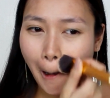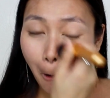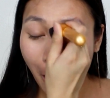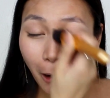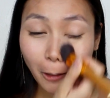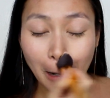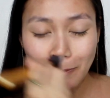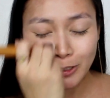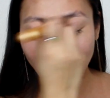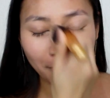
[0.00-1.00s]
Wow,
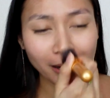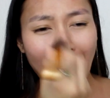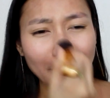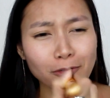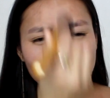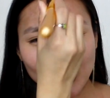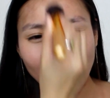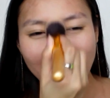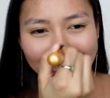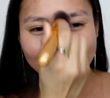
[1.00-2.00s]
I'm kind of
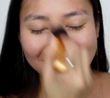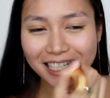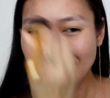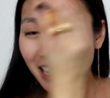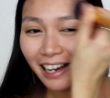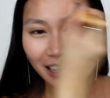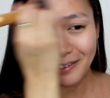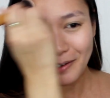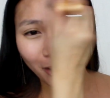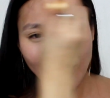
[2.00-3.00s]
stressed. I
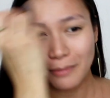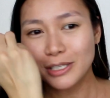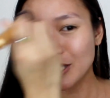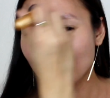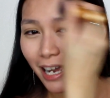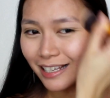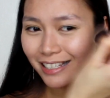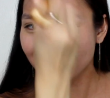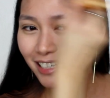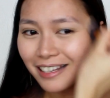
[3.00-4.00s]
don't know why I'm
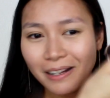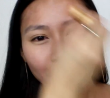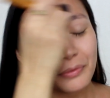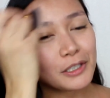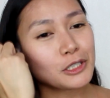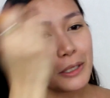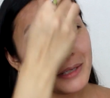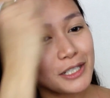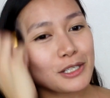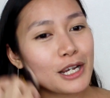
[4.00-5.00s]
stressed. This should
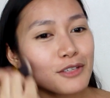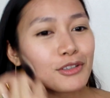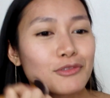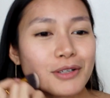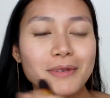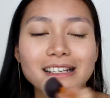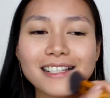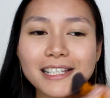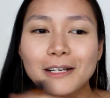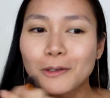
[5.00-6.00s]
be stressful for me
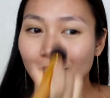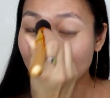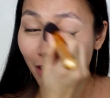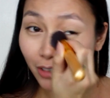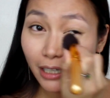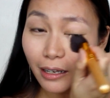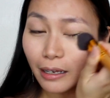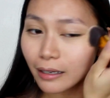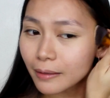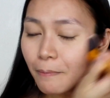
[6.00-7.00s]
since I do this every
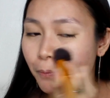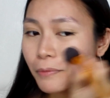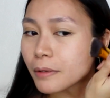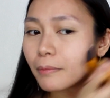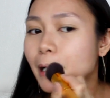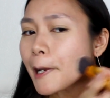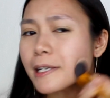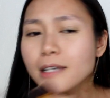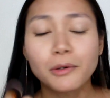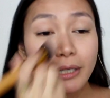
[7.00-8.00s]
day. But I
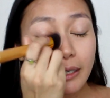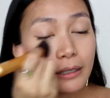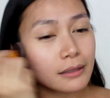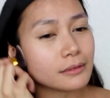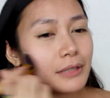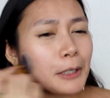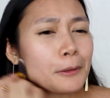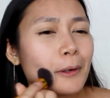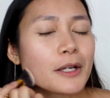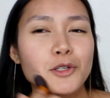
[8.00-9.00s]
guess I
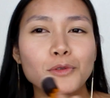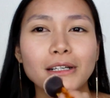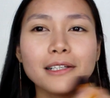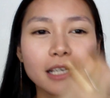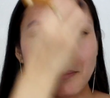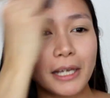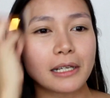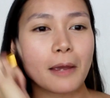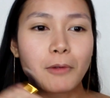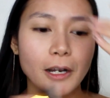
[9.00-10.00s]
don't know, I just really take my
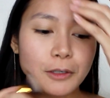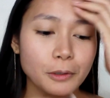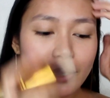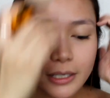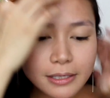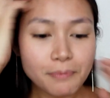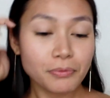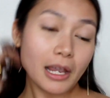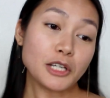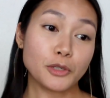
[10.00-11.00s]
time when I do this.
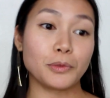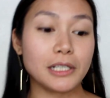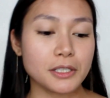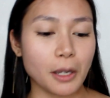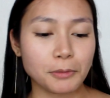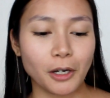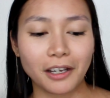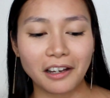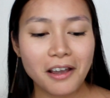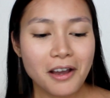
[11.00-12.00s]
I should really stop
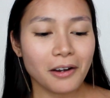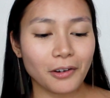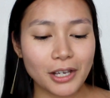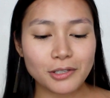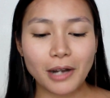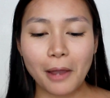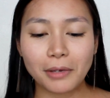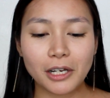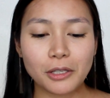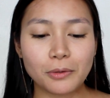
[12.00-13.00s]
talking. Okay, so now I'm
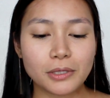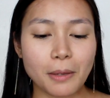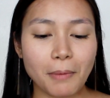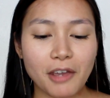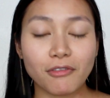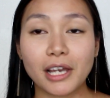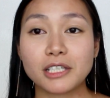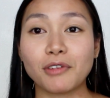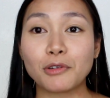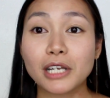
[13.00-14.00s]
gonna use my
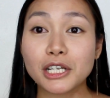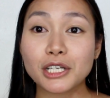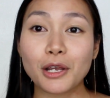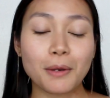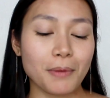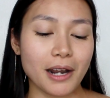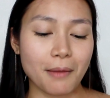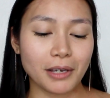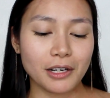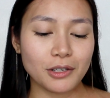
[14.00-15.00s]
Vice foundation, but
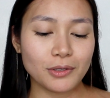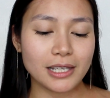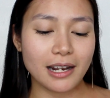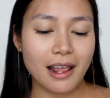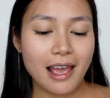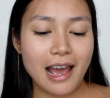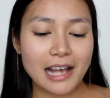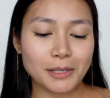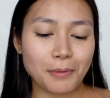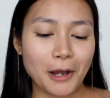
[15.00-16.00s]
I'm gonna use it
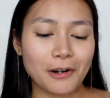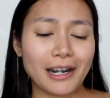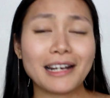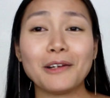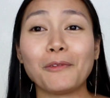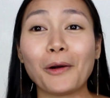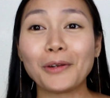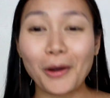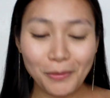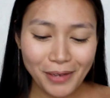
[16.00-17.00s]
as a powder and it
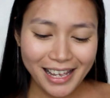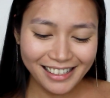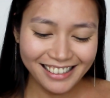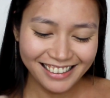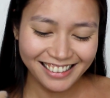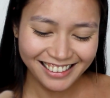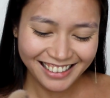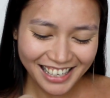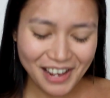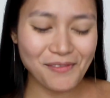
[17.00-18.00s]
won't open.
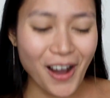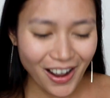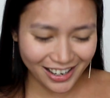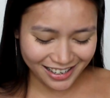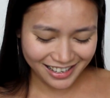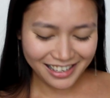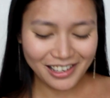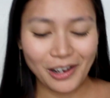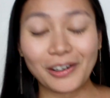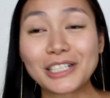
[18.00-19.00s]
Come on.
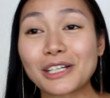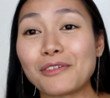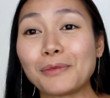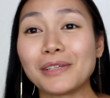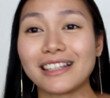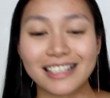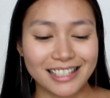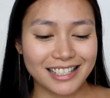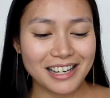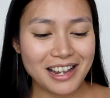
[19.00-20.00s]
Oh, I should have opened
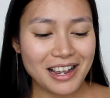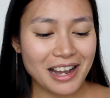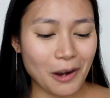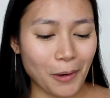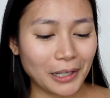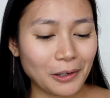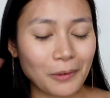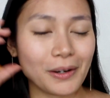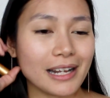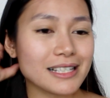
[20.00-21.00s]
this a while
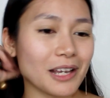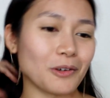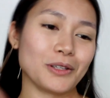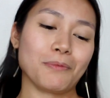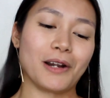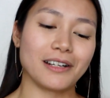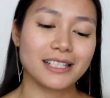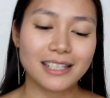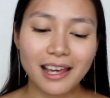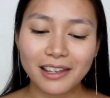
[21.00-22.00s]
ago when I set all the
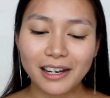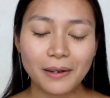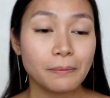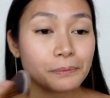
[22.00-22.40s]
products together.